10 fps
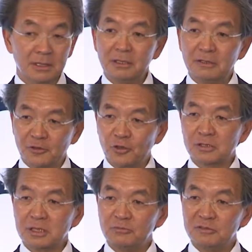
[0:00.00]
Of course,
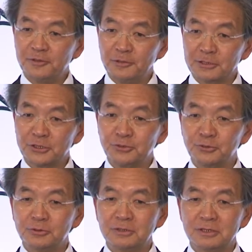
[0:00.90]
I'm referring
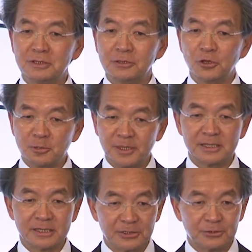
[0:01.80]
to the Occupy
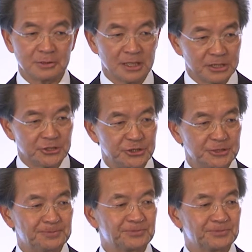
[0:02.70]
Central last year.